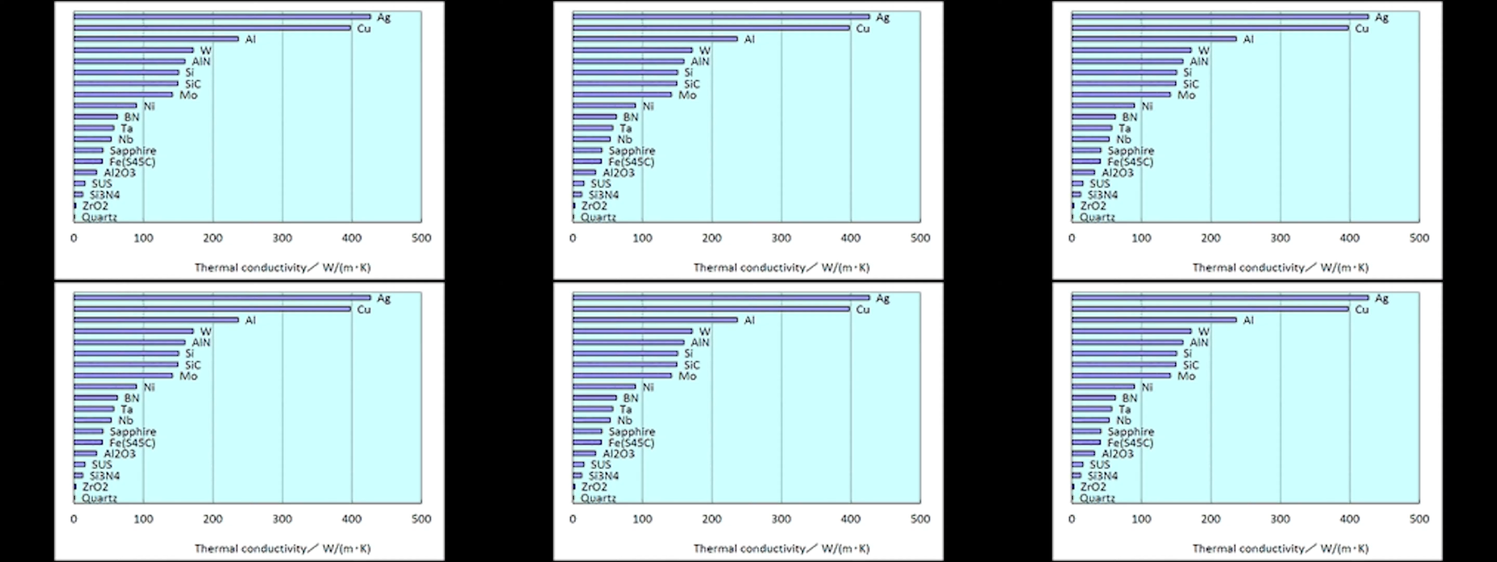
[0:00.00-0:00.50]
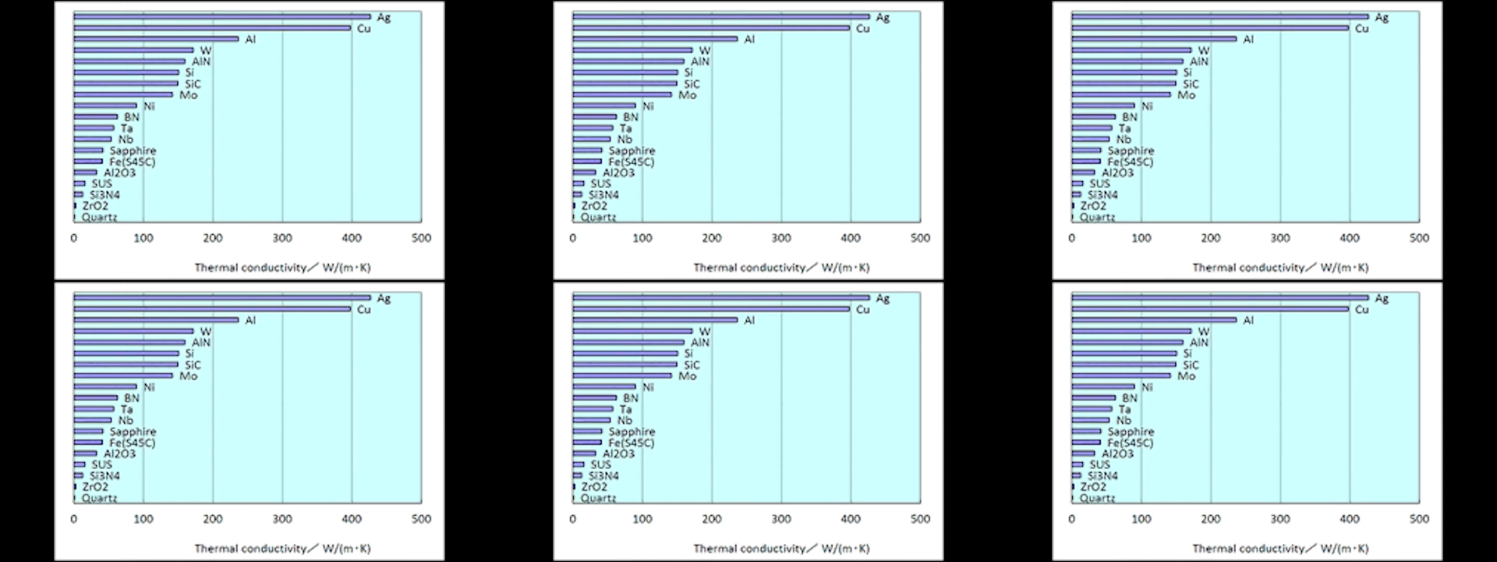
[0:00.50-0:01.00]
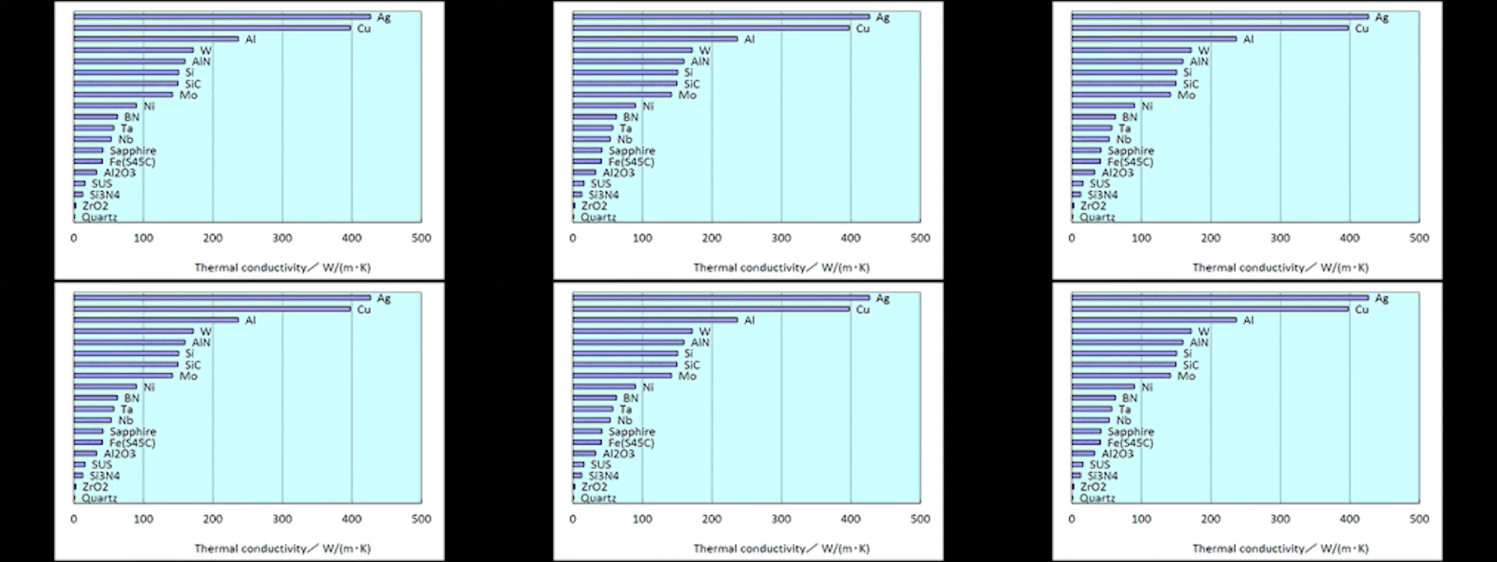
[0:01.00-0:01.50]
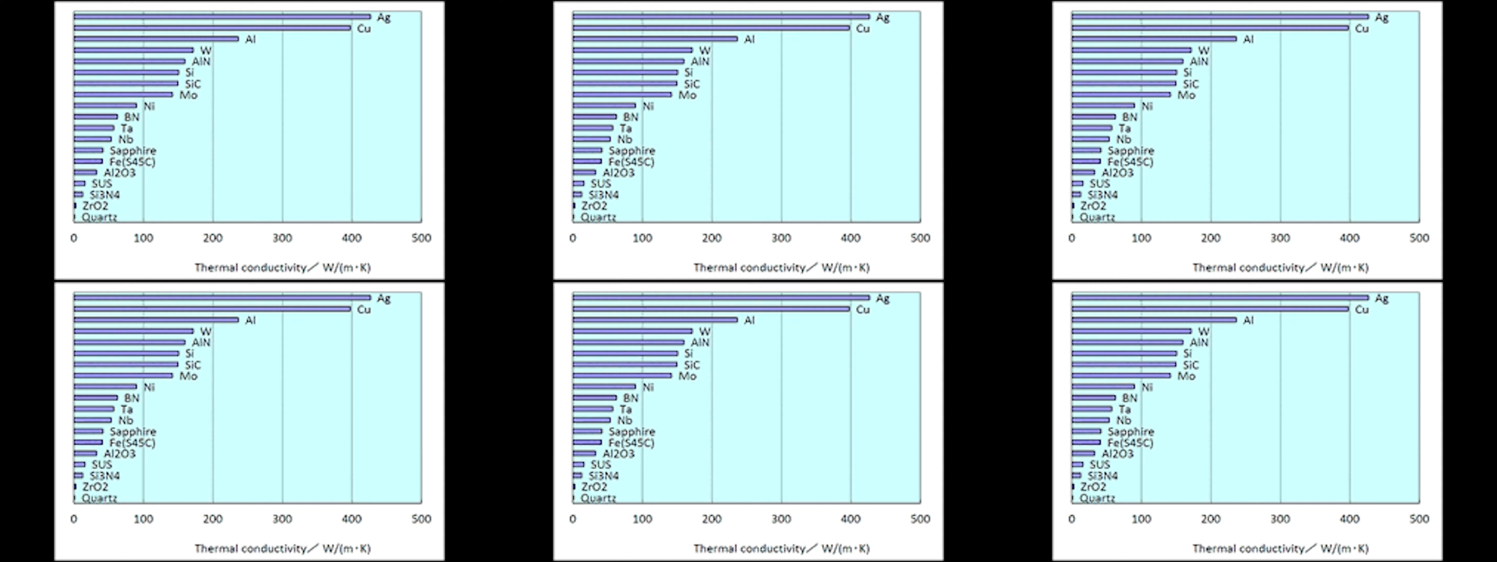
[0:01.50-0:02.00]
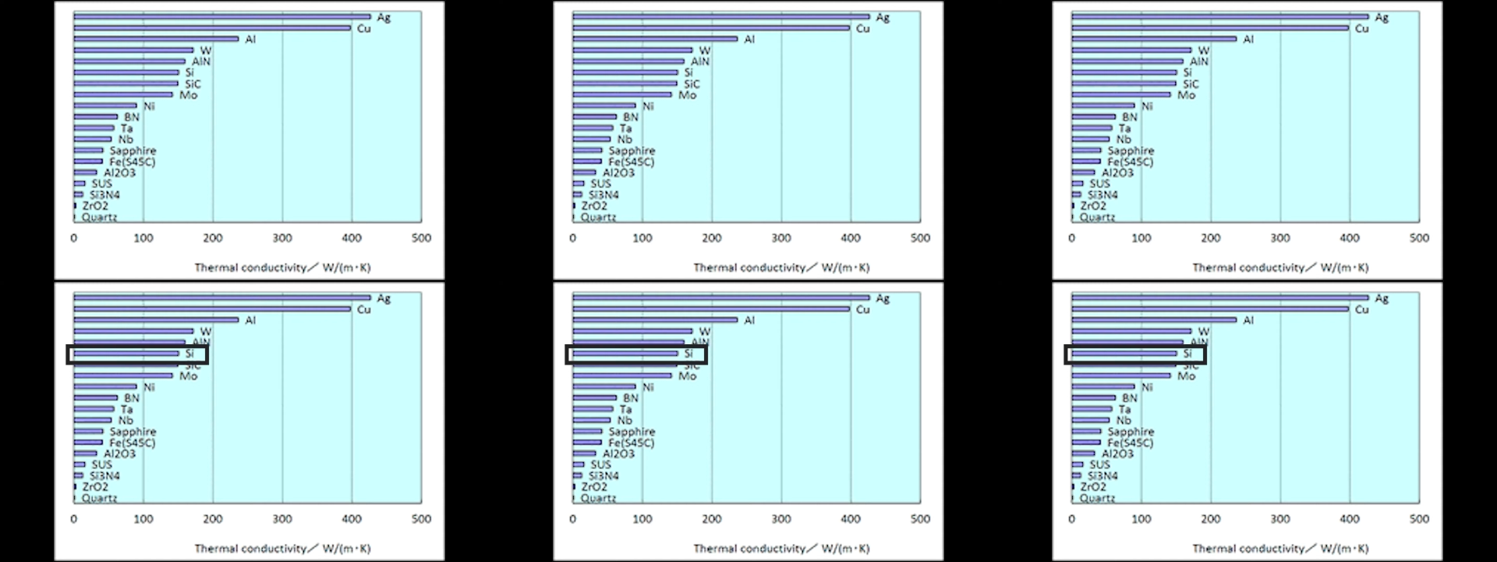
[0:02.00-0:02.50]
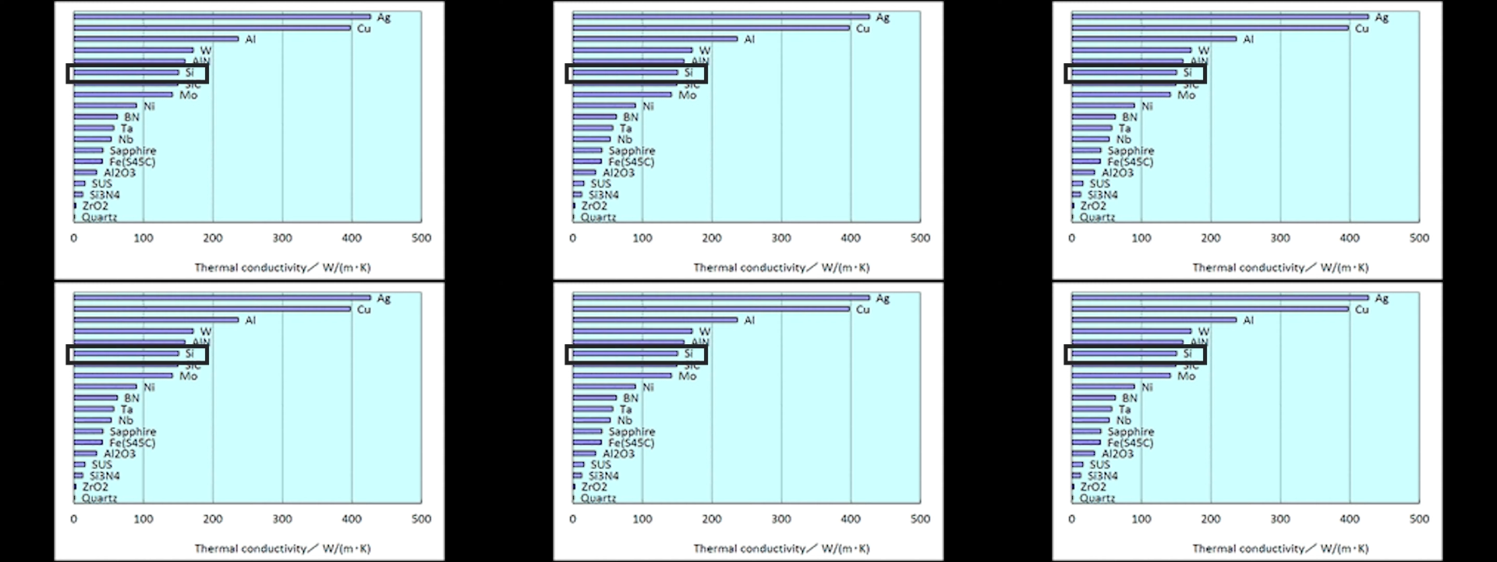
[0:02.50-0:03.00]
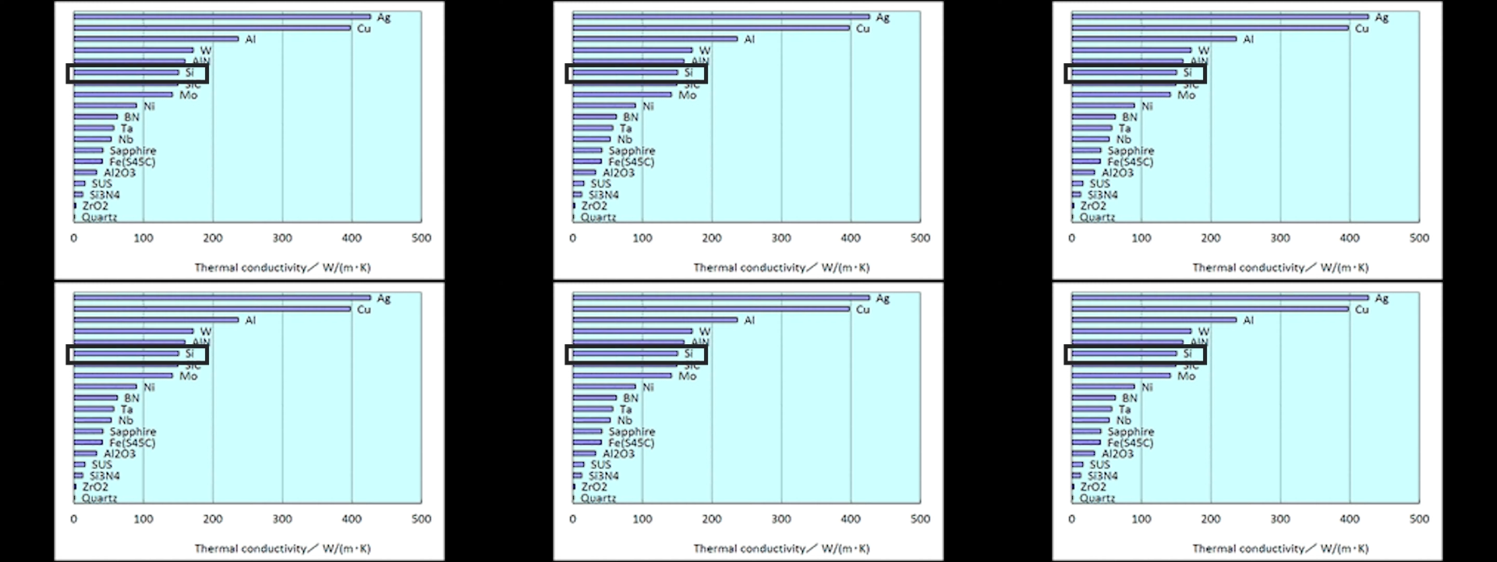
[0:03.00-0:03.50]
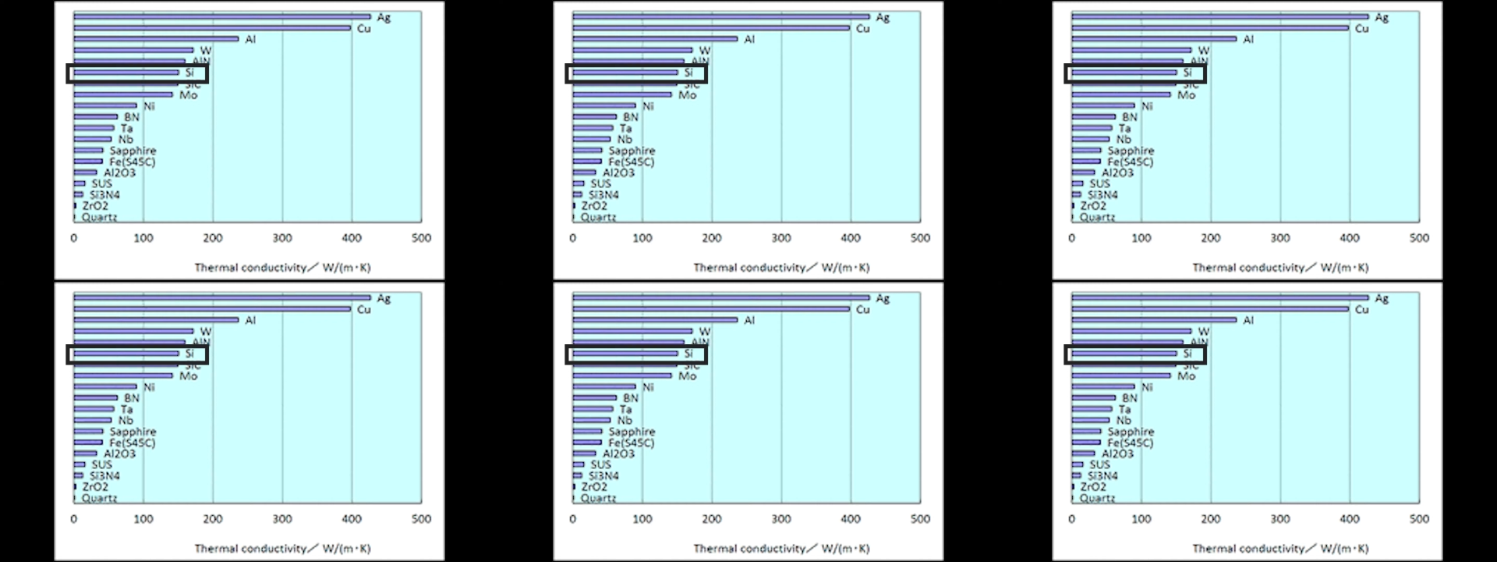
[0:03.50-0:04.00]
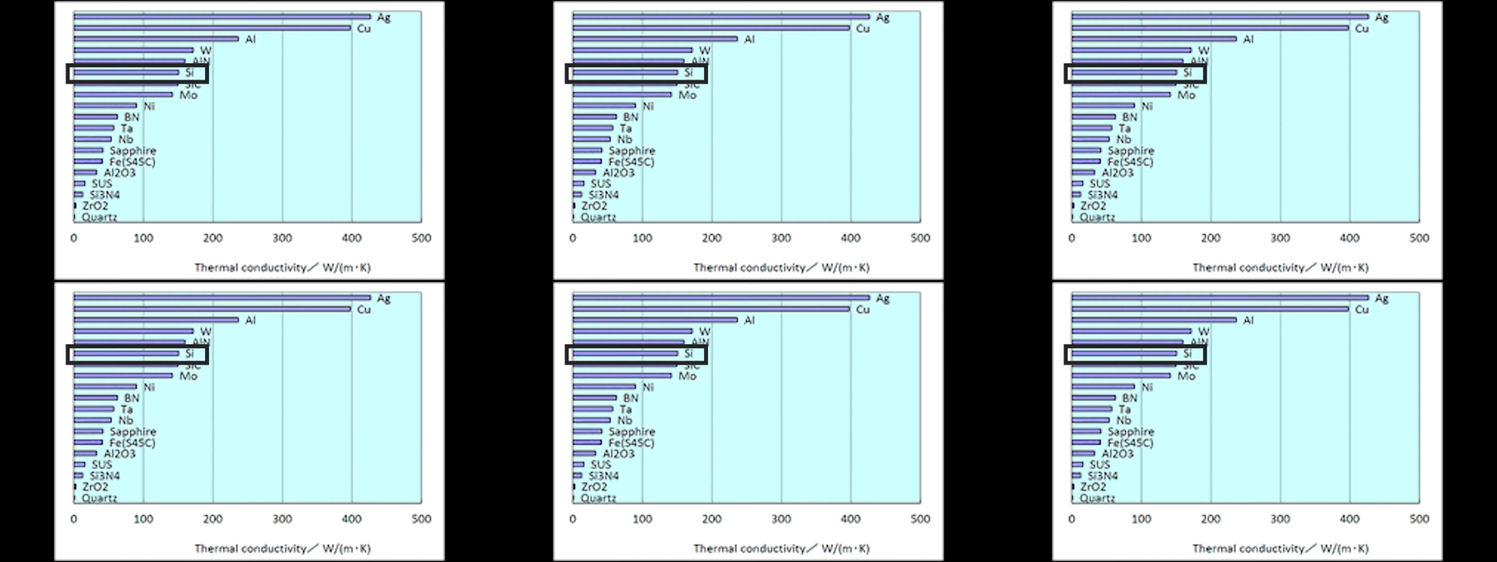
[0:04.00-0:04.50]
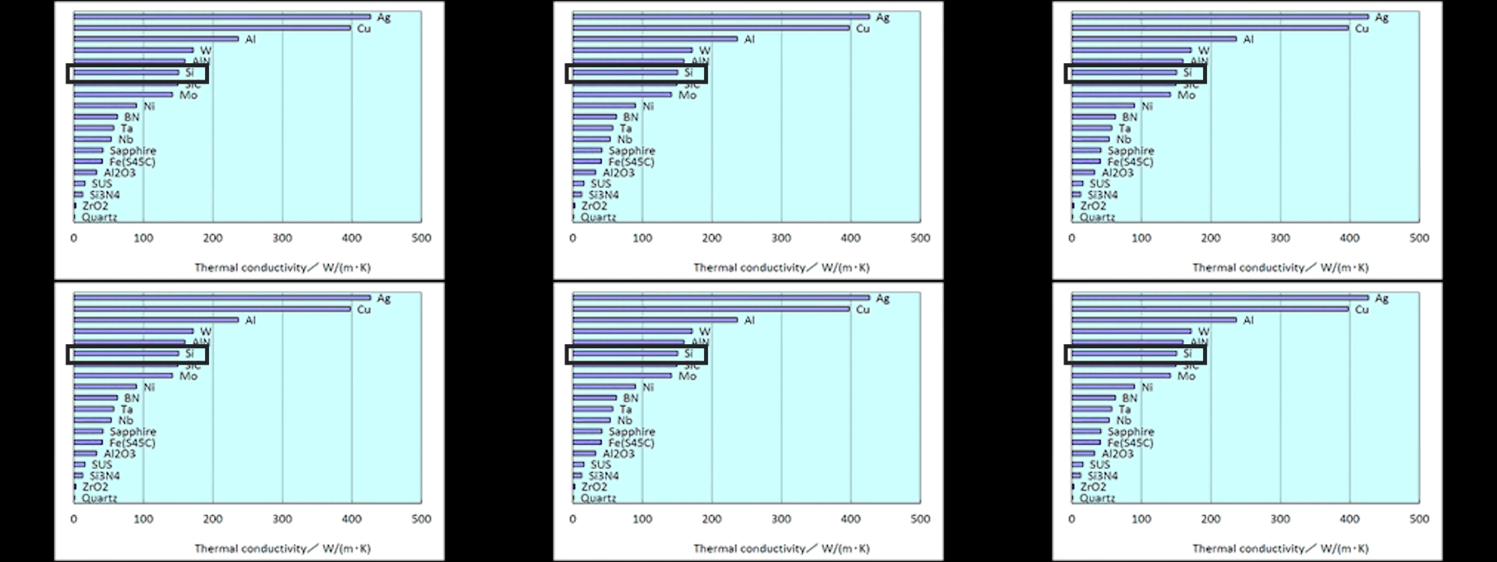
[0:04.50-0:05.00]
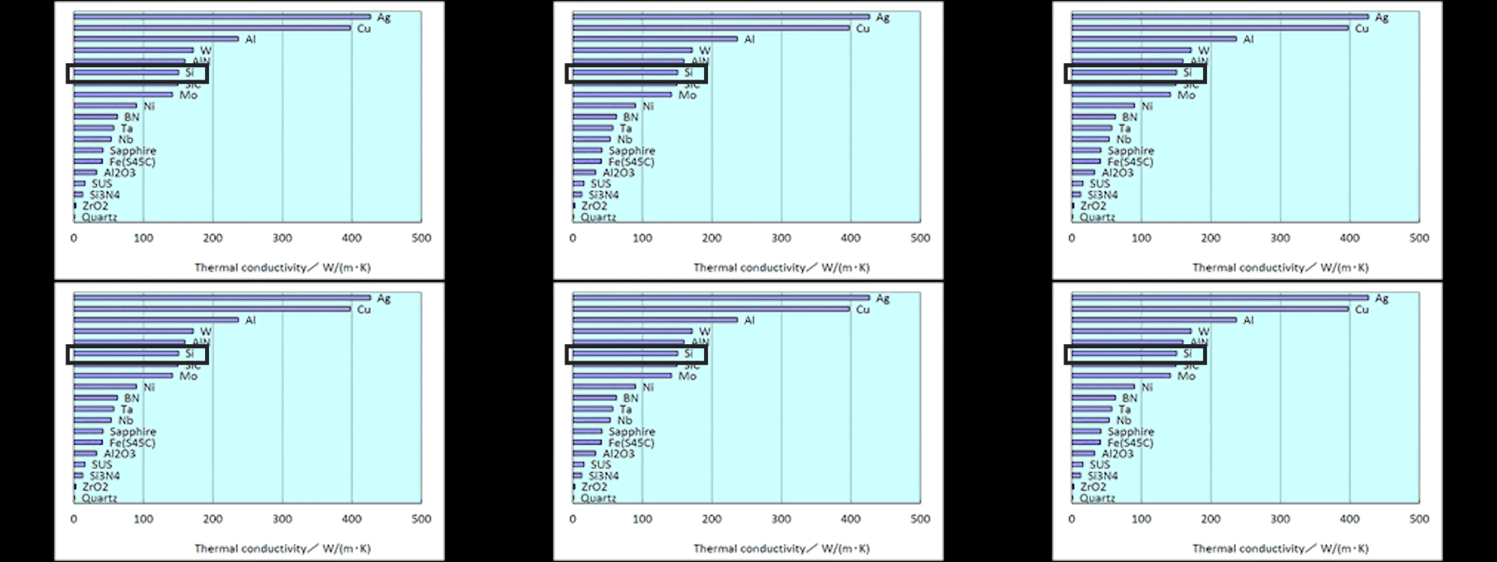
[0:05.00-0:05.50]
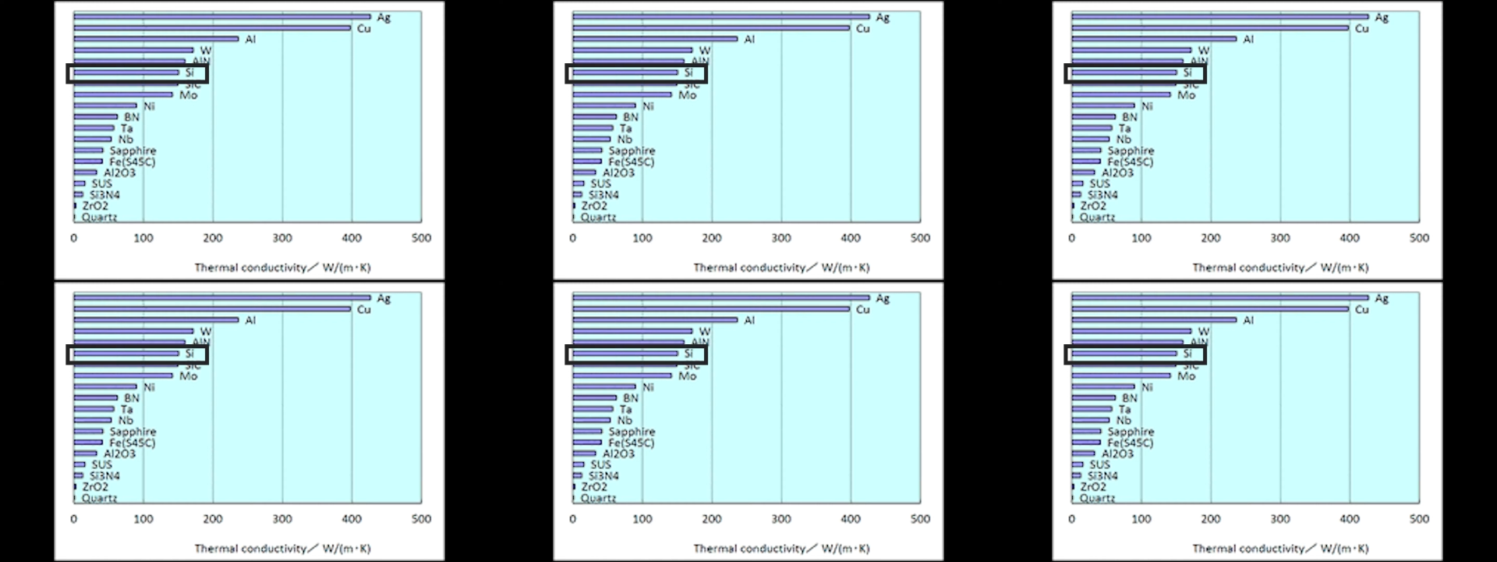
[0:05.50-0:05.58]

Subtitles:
Nobody's mouth can be seen.